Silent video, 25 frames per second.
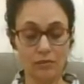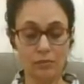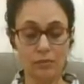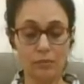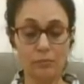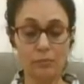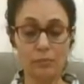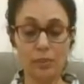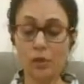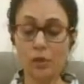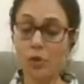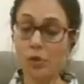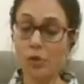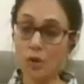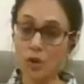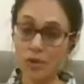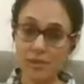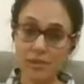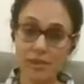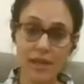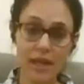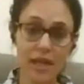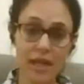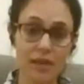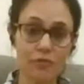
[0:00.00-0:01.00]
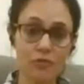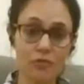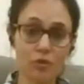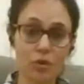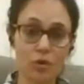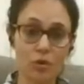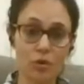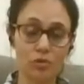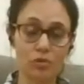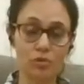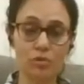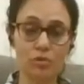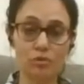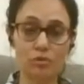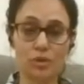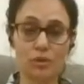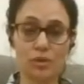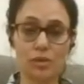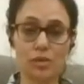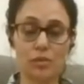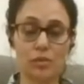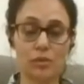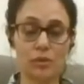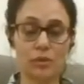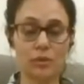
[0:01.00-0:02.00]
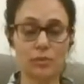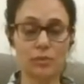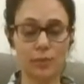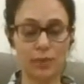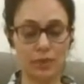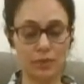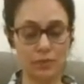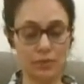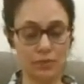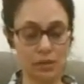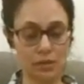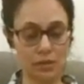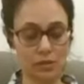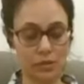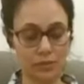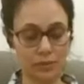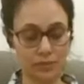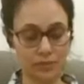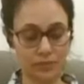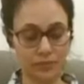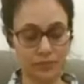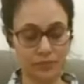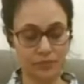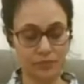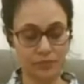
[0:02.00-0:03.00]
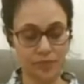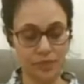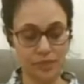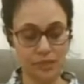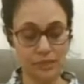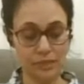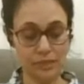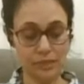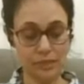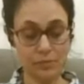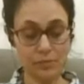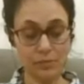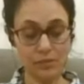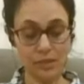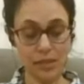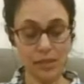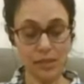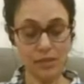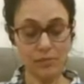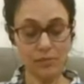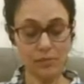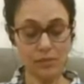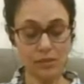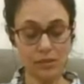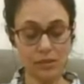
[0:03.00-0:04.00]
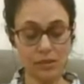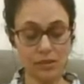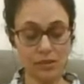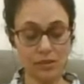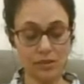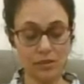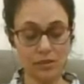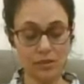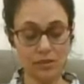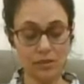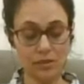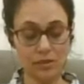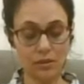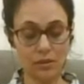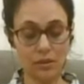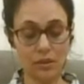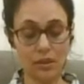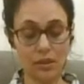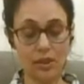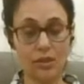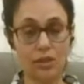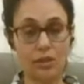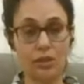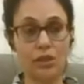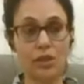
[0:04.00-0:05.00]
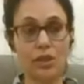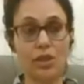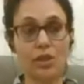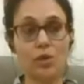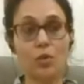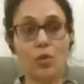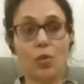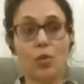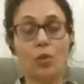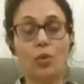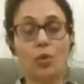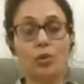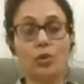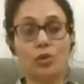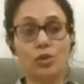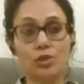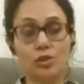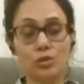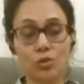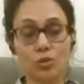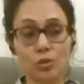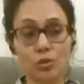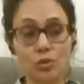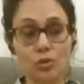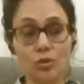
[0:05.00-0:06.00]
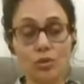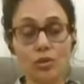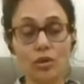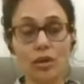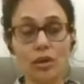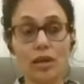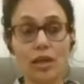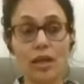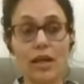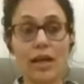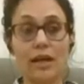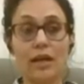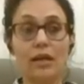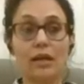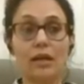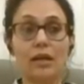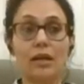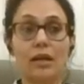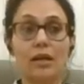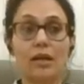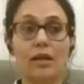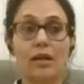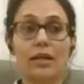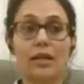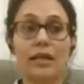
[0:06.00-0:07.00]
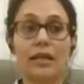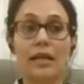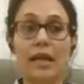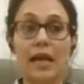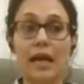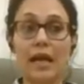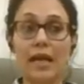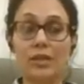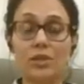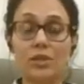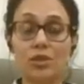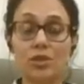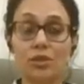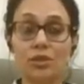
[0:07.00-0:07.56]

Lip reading: because they have gone through this with the parents, sometimes they also catch